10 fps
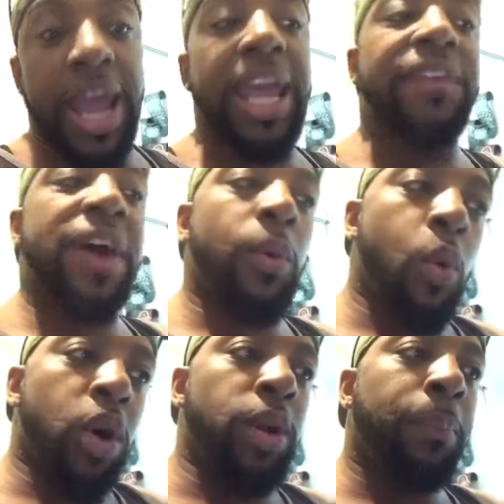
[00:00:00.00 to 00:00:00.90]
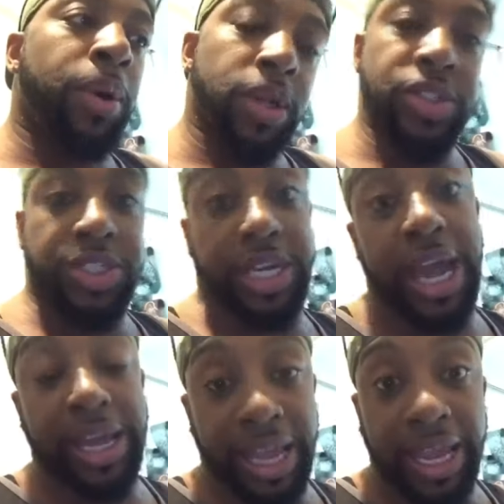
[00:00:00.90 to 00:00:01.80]
If I want to pull a chick, I
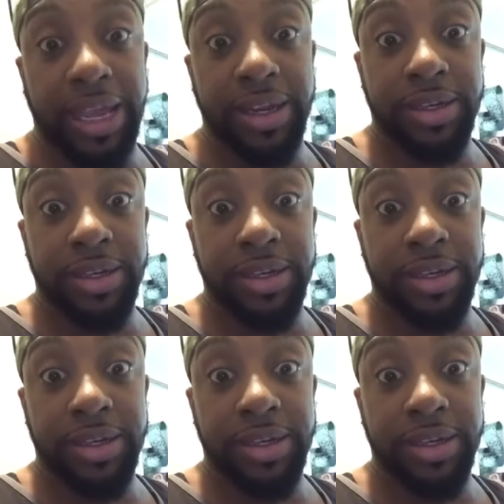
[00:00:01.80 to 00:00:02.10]
can.